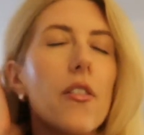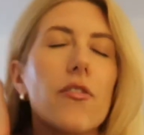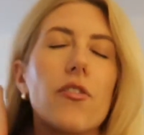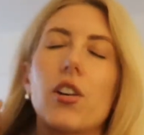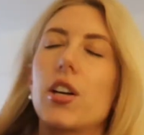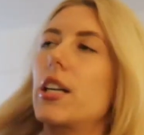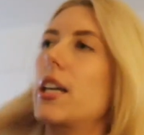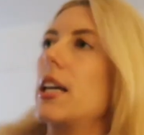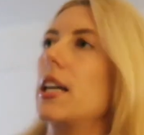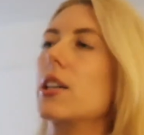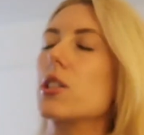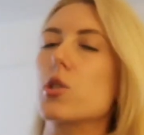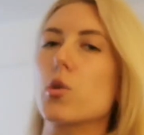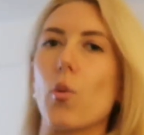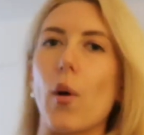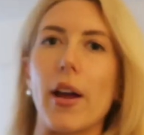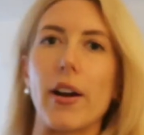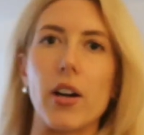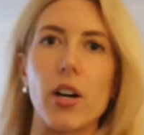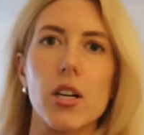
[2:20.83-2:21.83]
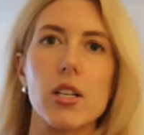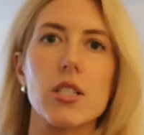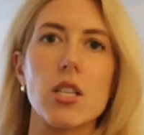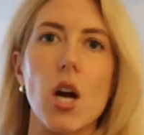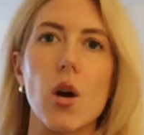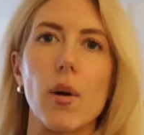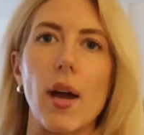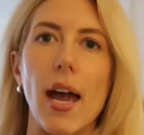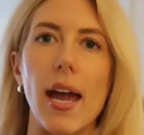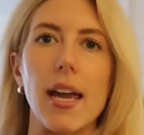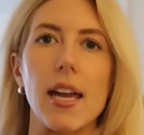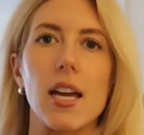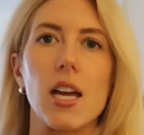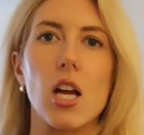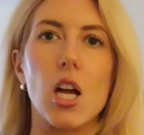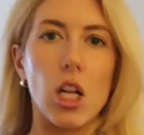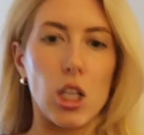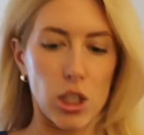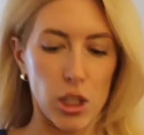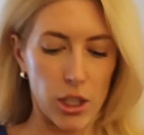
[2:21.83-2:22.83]
freaking sweaters. Okay,
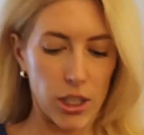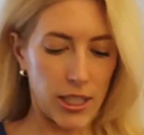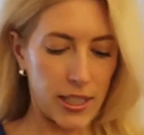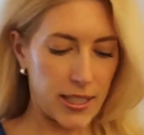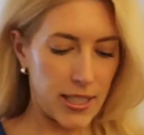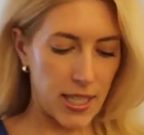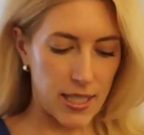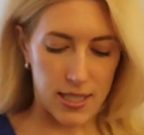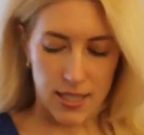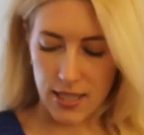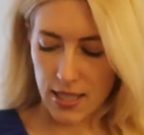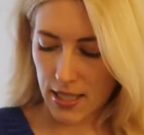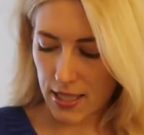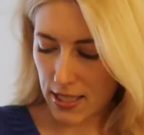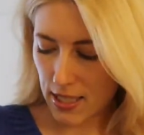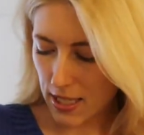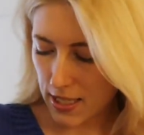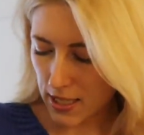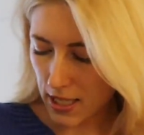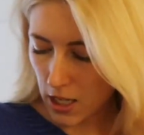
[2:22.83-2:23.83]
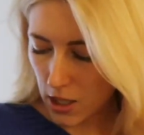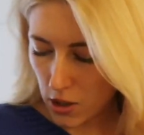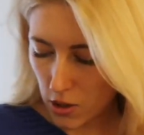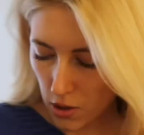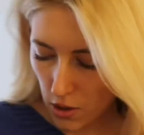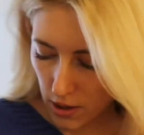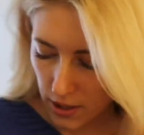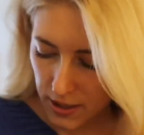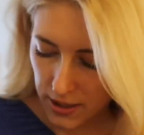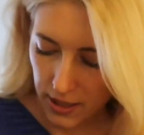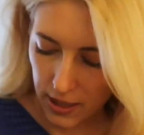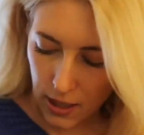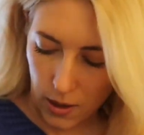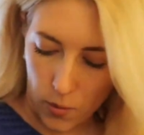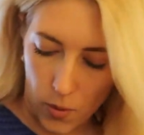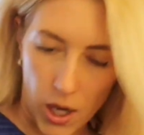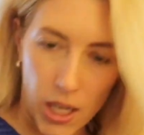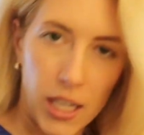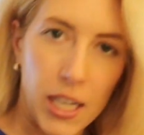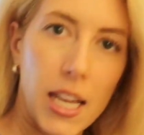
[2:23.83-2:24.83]
look at this. This is a New York City
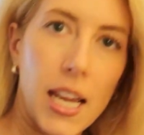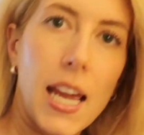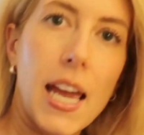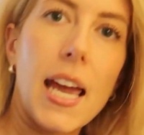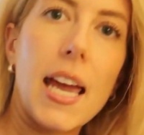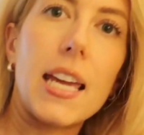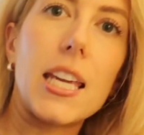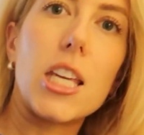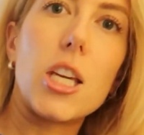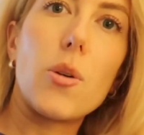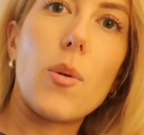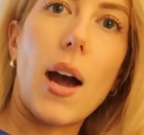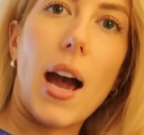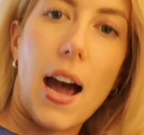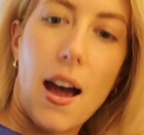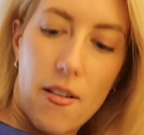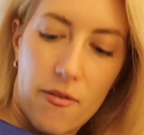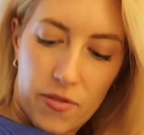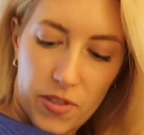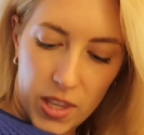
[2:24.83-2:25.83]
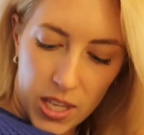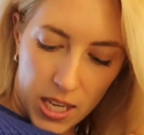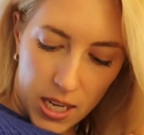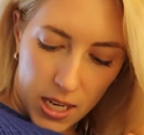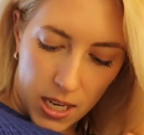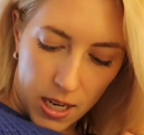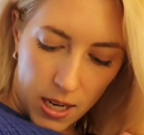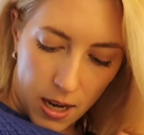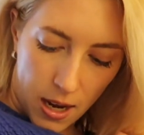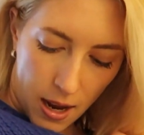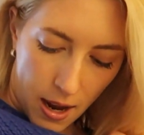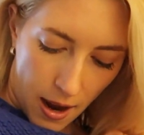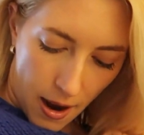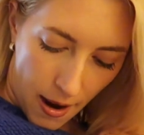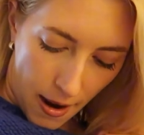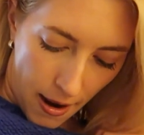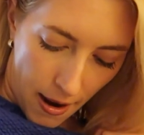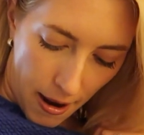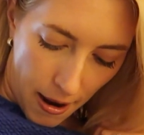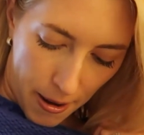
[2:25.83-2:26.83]
one. You have the
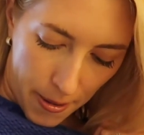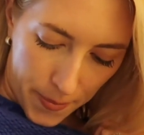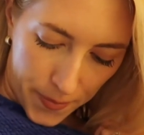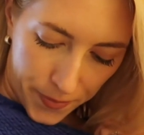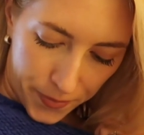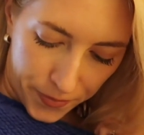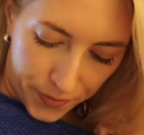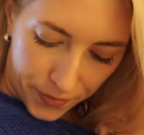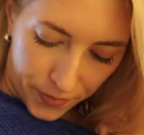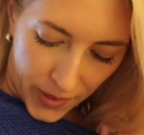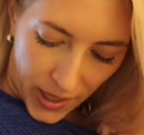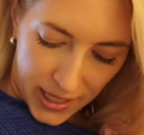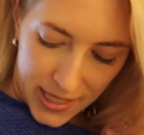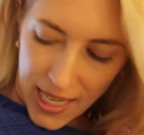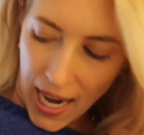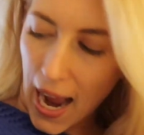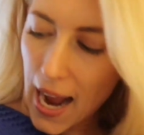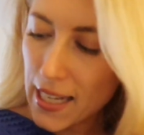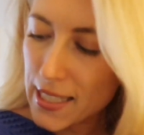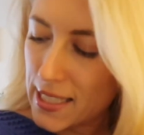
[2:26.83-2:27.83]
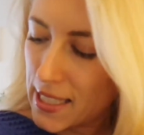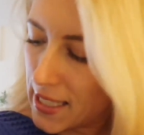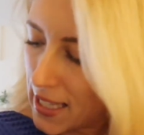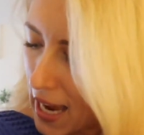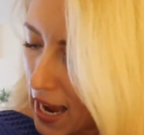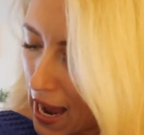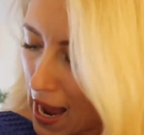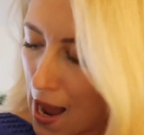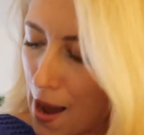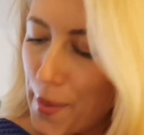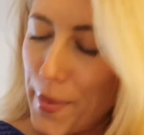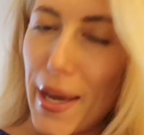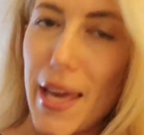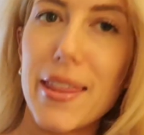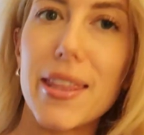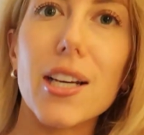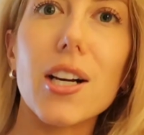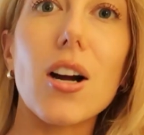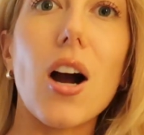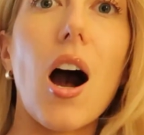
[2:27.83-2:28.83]
taxi cab
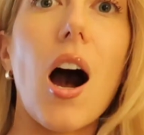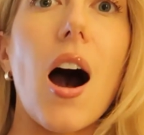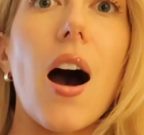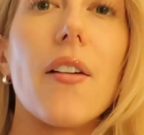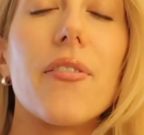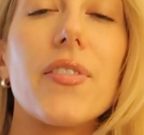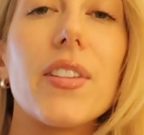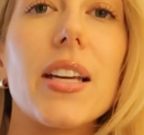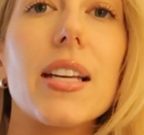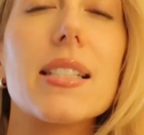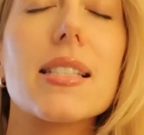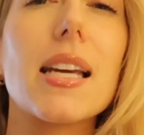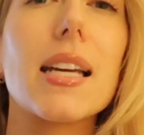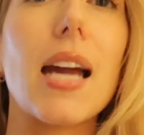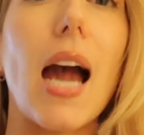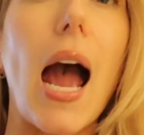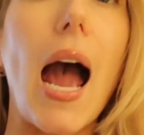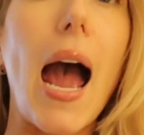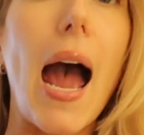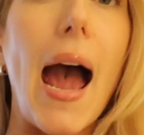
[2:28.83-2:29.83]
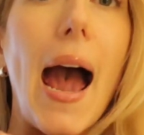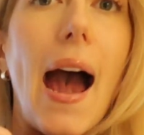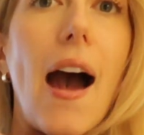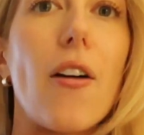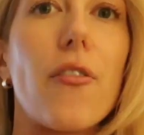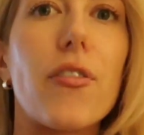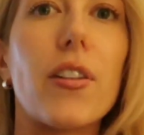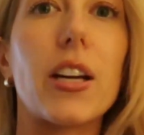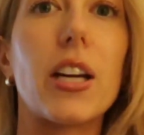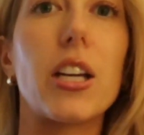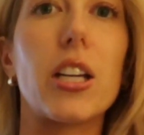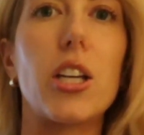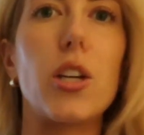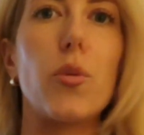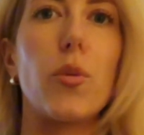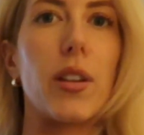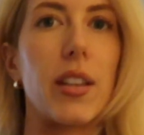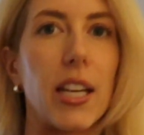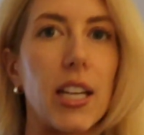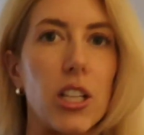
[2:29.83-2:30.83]
and the coffees, like how freaking cute,
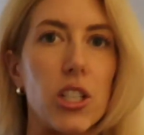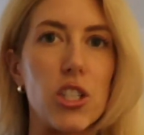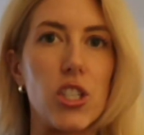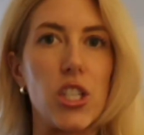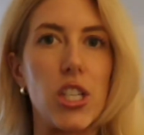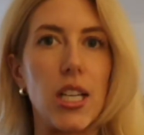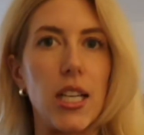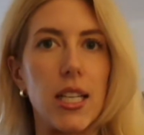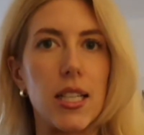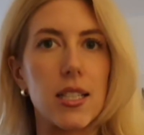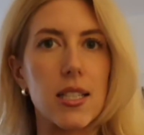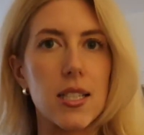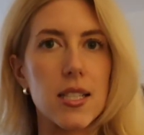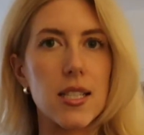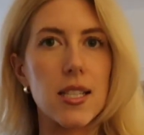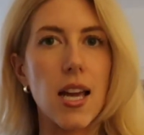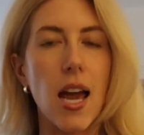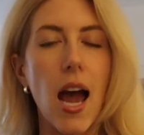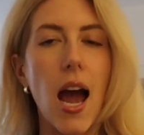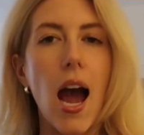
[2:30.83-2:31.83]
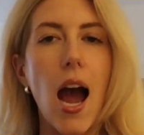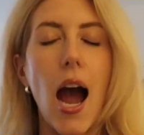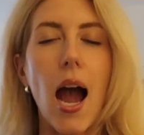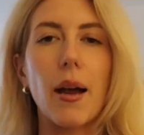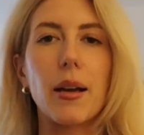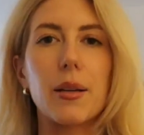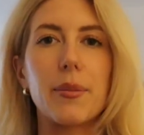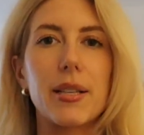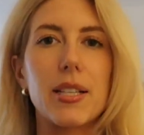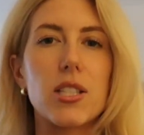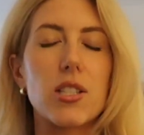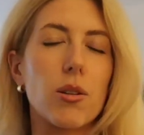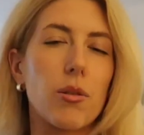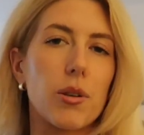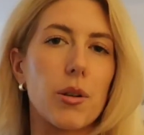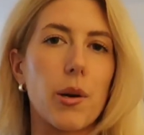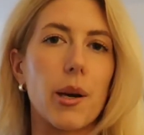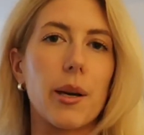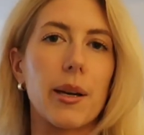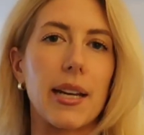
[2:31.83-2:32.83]
with like jeans. I'm gonna be so
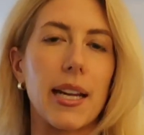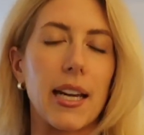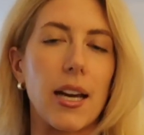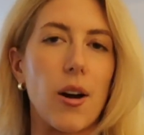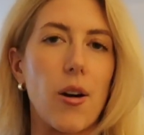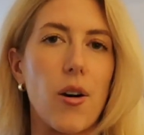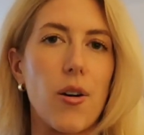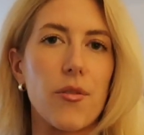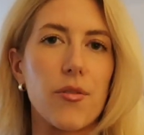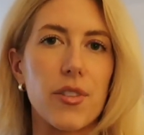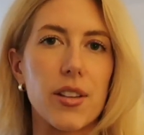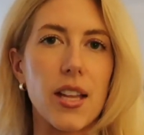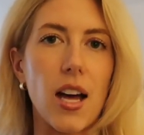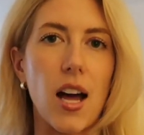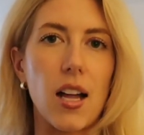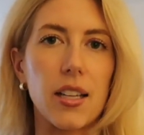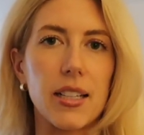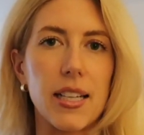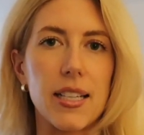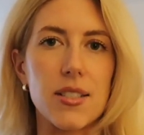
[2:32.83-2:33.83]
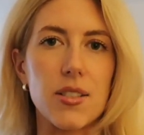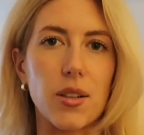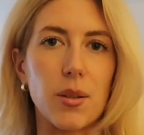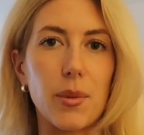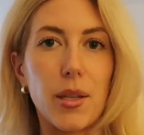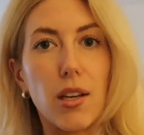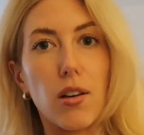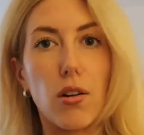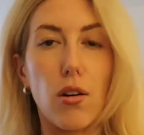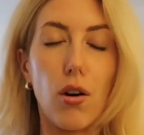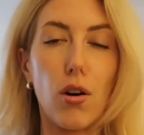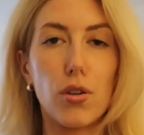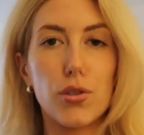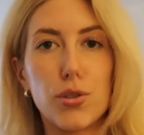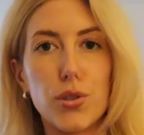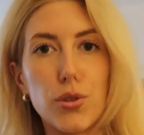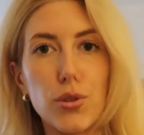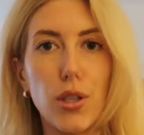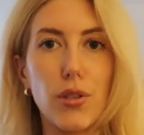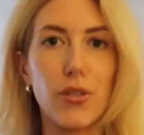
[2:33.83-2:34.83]
annoying when I go home for the holidays. They're gonna be like, oh,
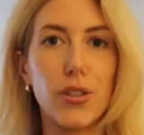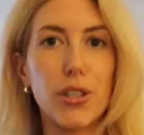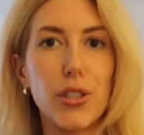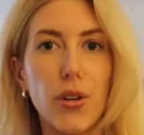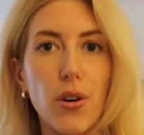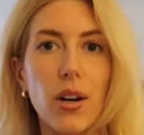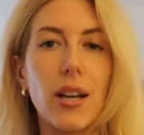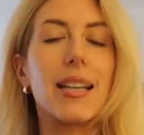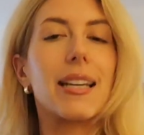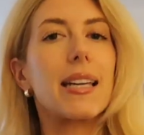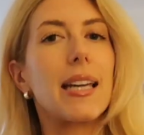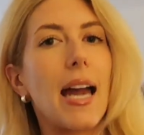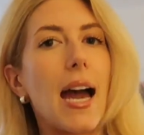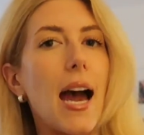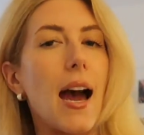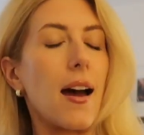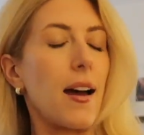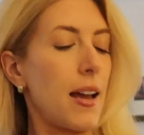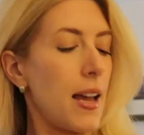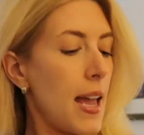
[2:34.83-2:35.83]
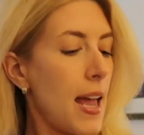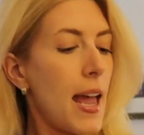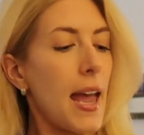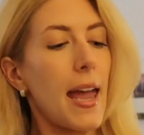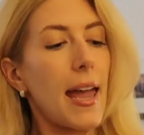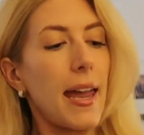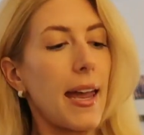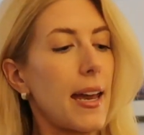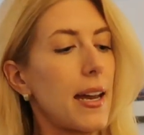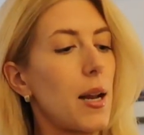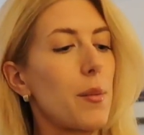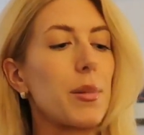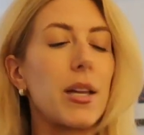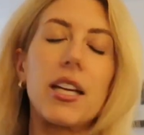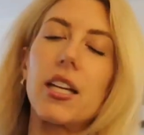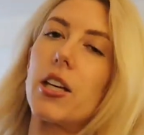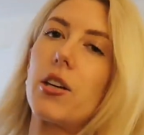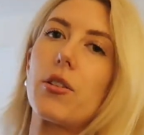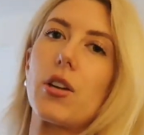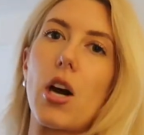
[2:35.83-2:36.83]
do you live in New York? Yeah. And I'm
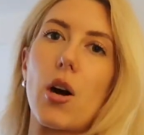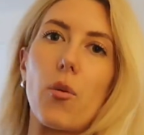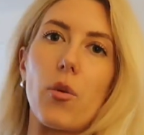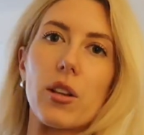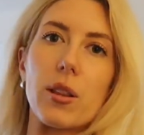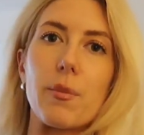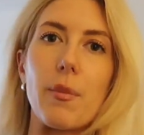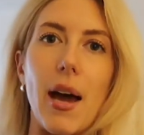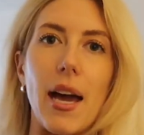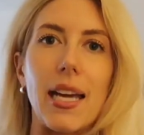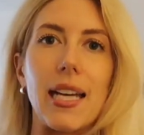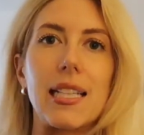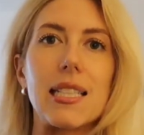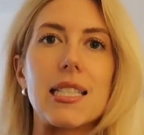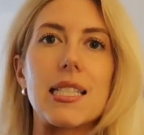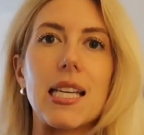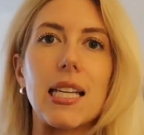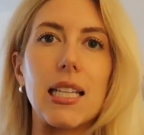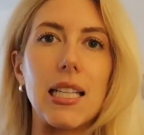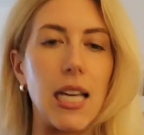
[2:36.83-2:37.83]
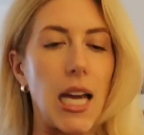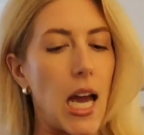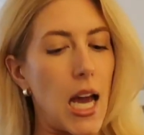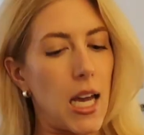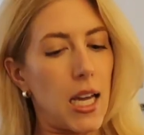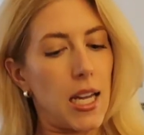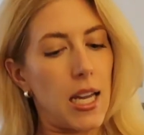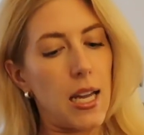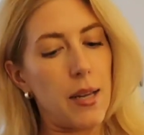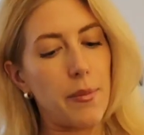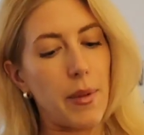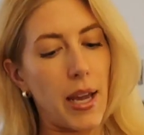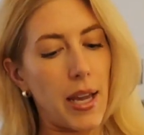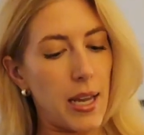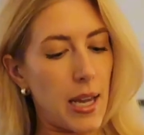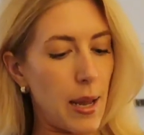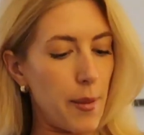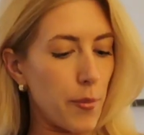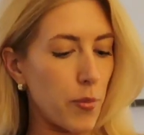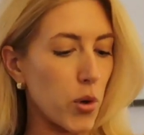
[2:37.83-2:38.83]
letting you know with my insignia and
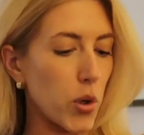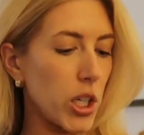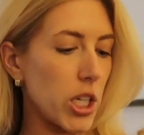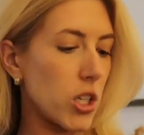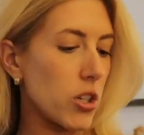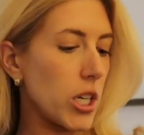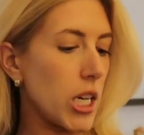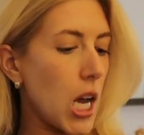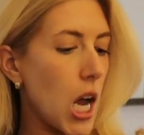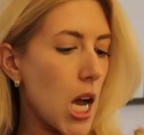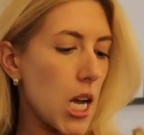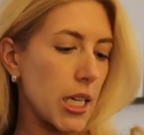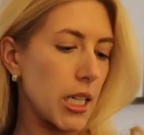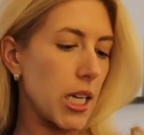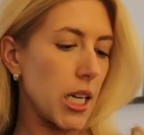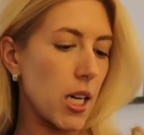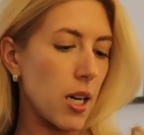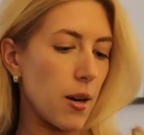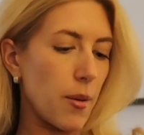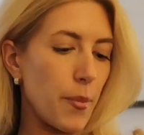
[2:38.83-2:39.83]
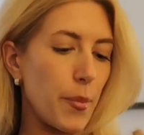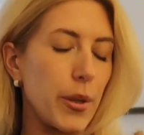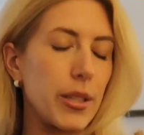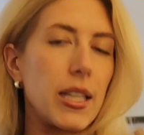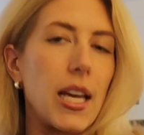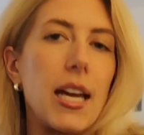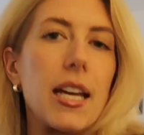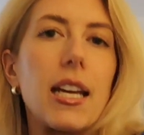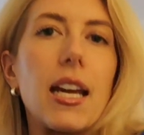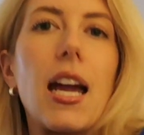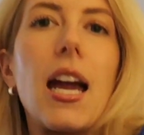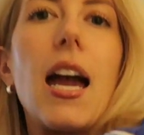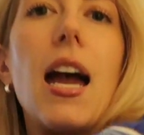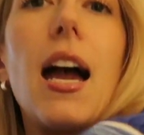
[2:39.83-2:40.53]
my embroidery on here. But like,